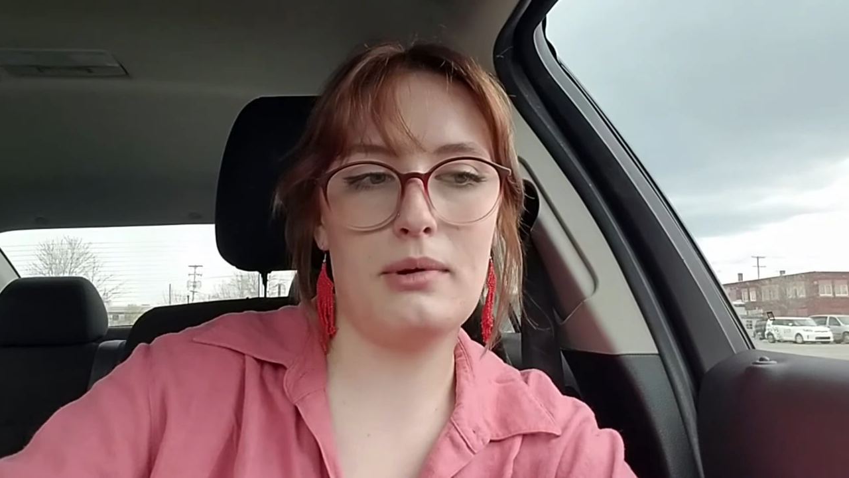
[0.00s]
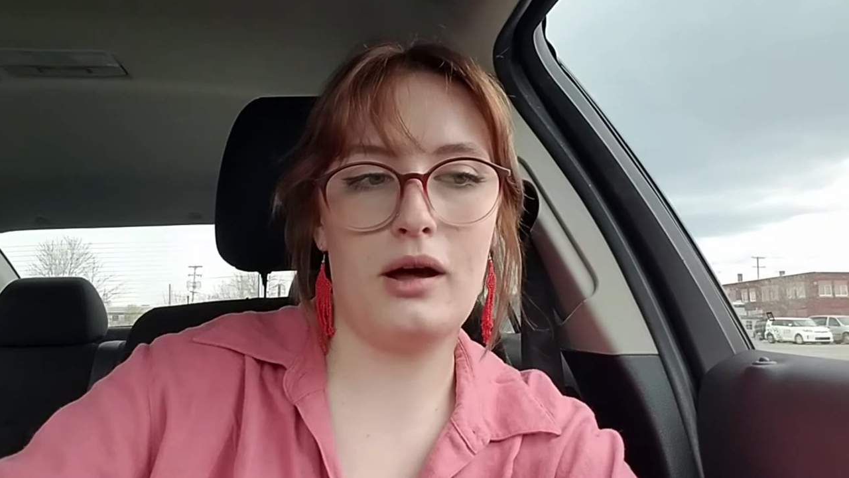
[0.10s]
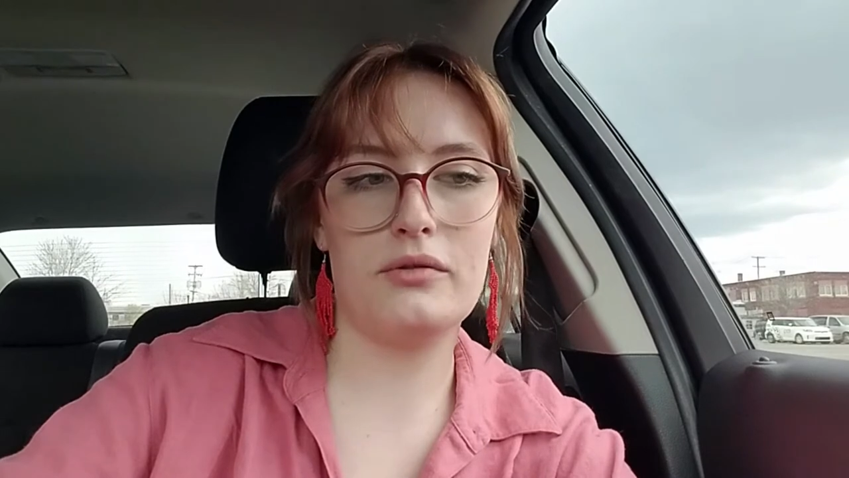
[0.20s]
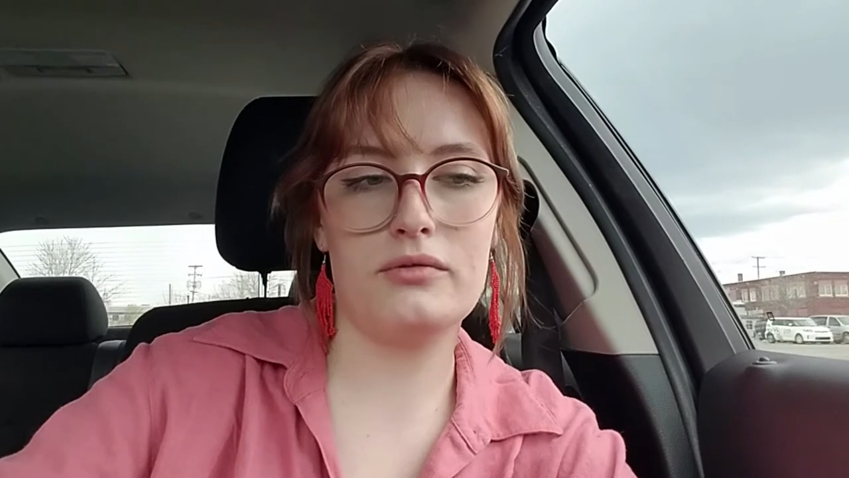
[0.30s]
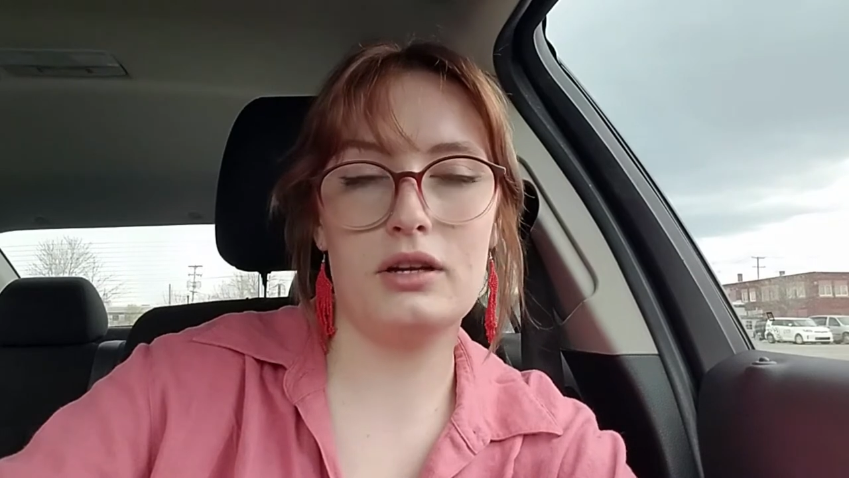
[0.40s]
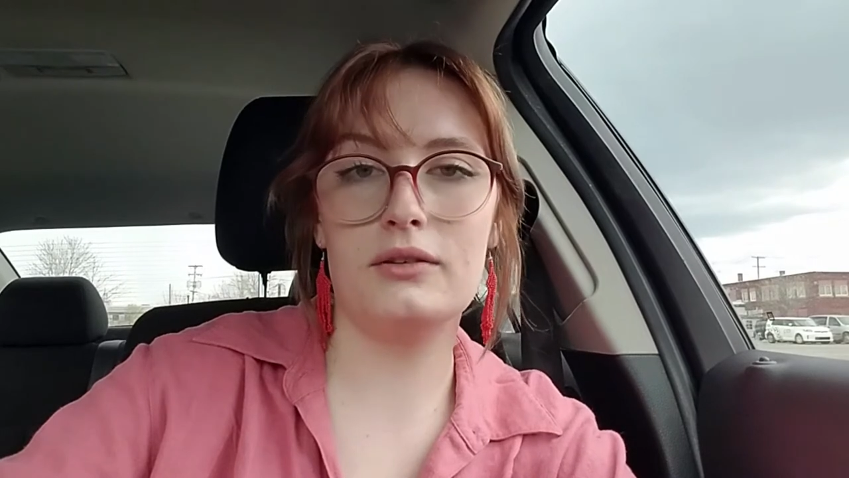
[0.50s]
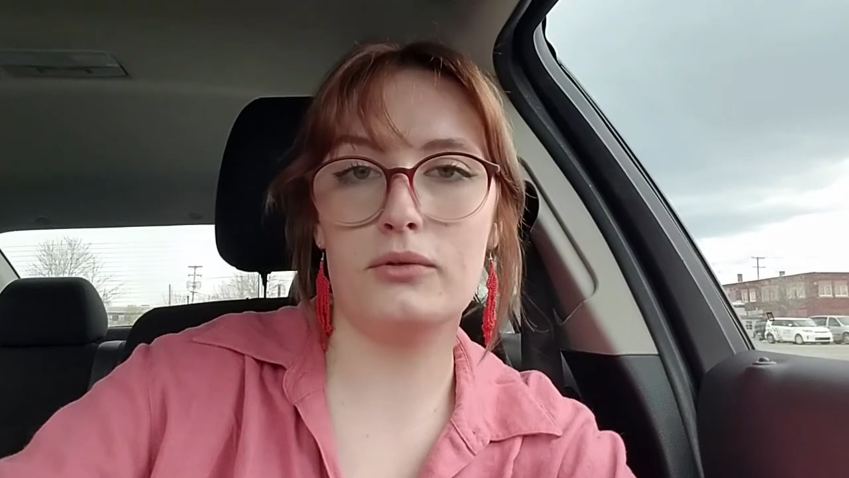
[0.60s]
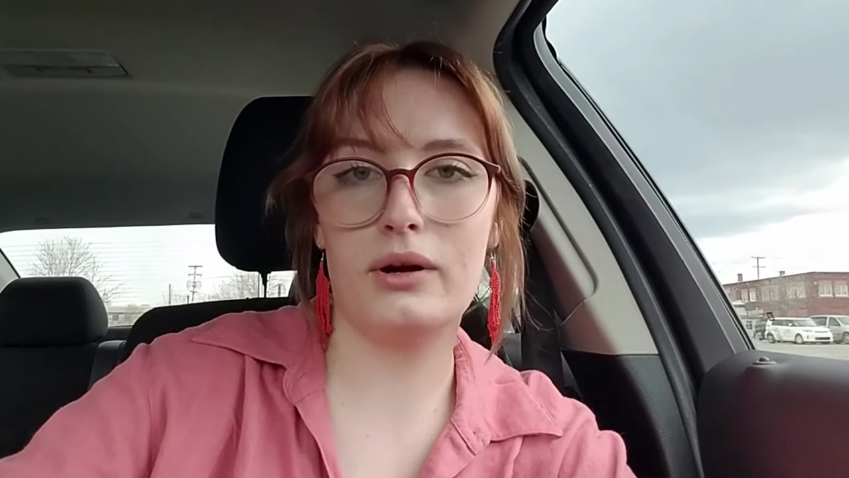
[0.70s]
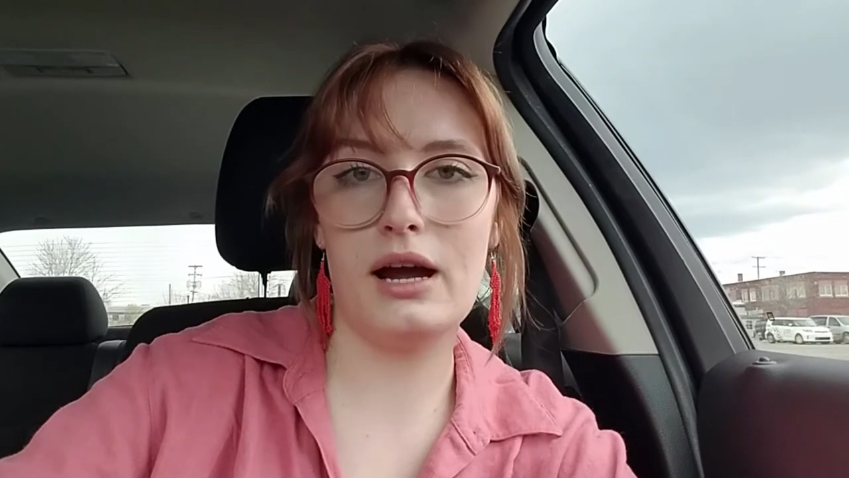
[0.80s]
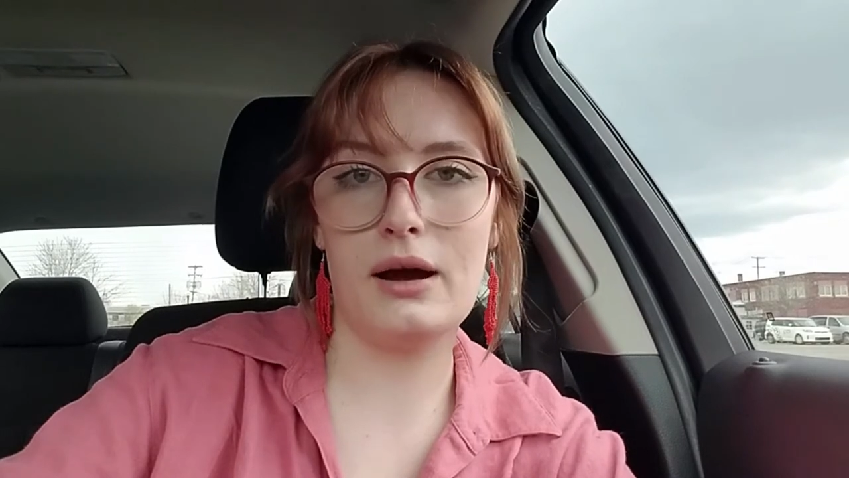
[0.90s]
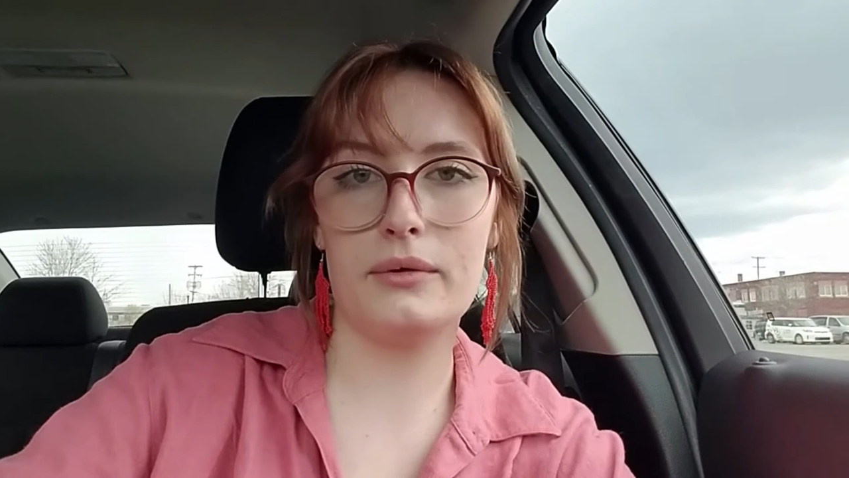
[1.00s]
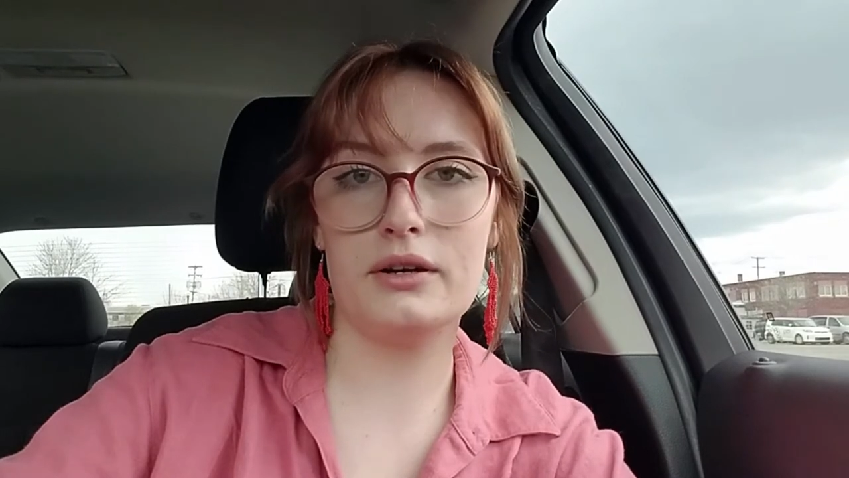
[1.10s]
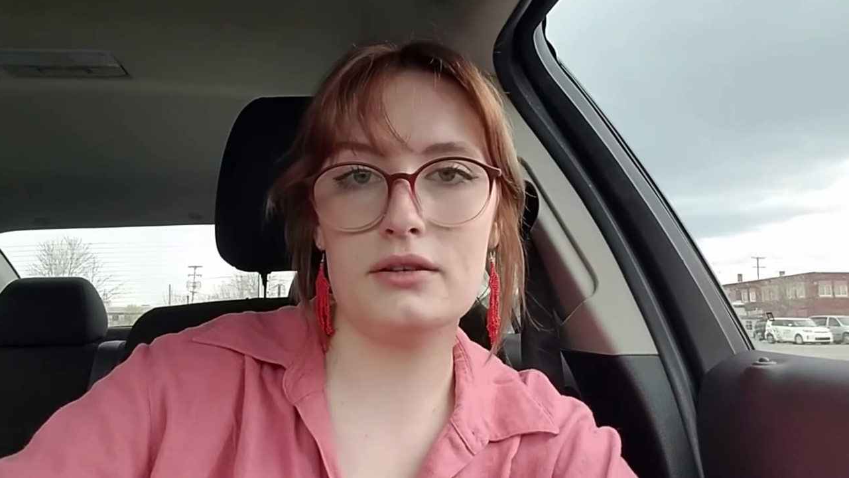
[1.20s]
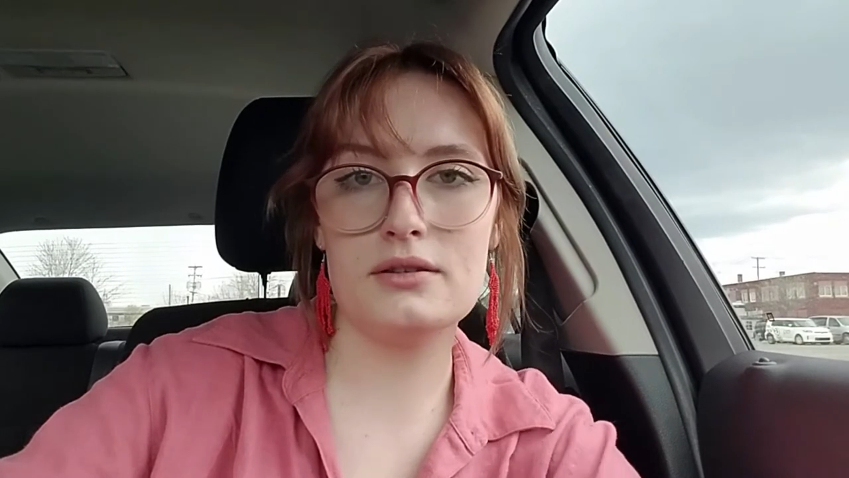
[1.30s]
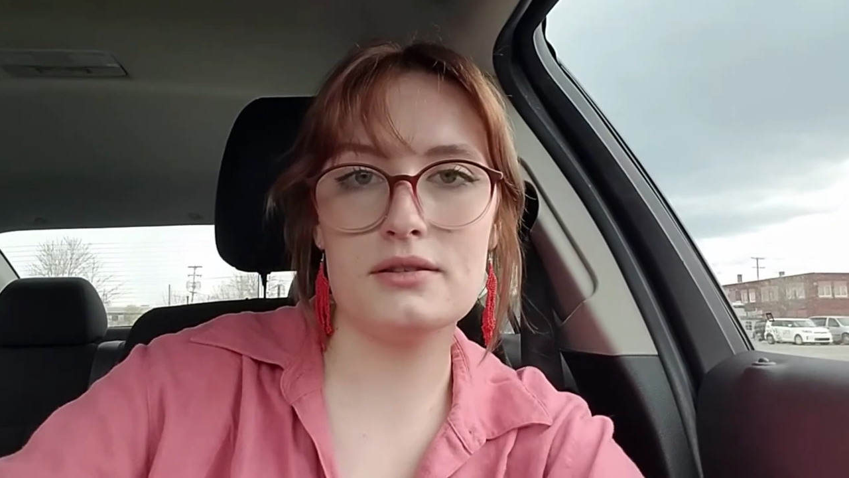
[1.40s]
about three to four
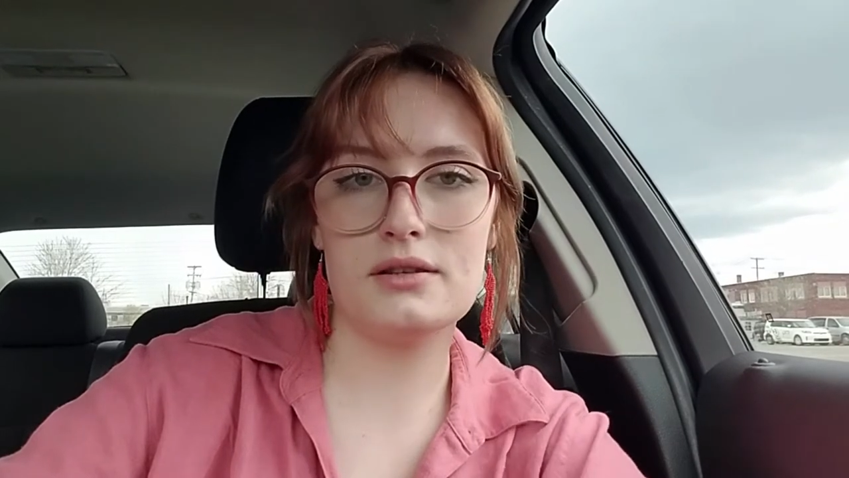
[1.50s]
hours